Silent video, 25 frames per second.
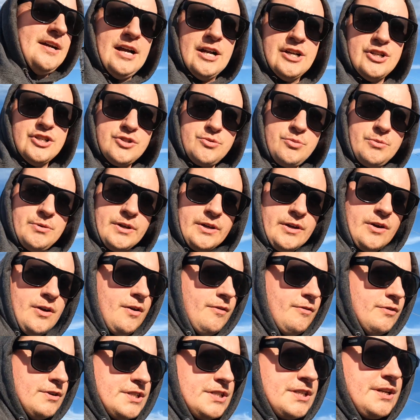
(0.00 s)
I just want to go
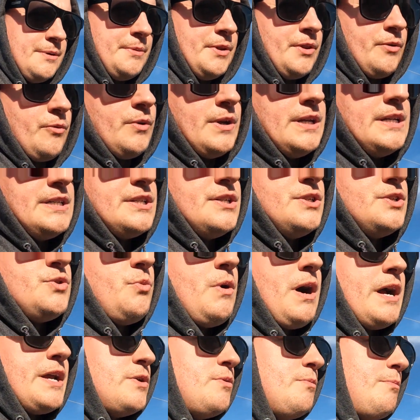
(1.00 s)
over some of the reasons
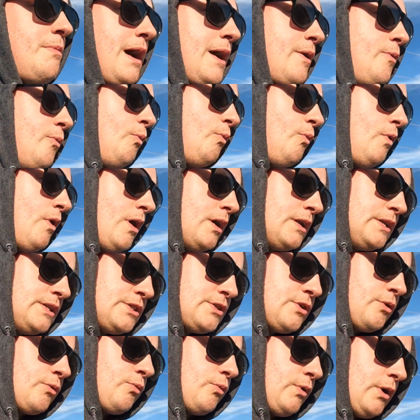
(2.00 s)
why you might want
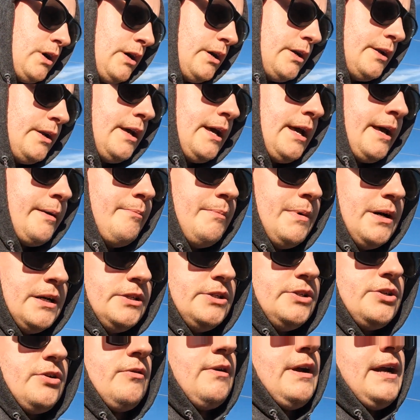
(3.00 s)
to run a mud
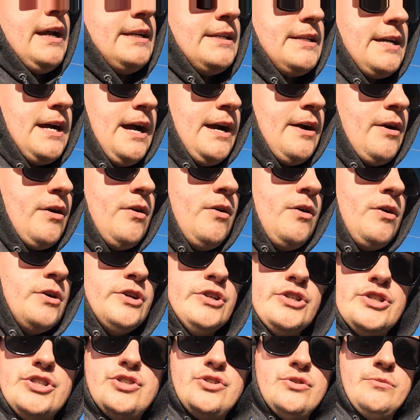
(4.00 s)
terrain tire on
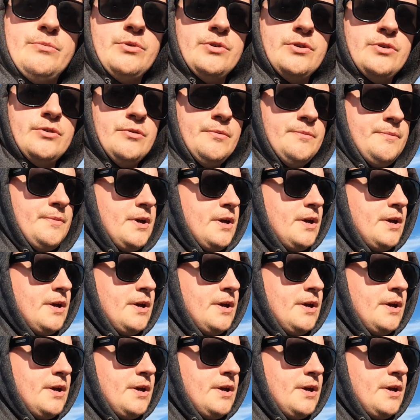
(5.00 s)
your Subaru,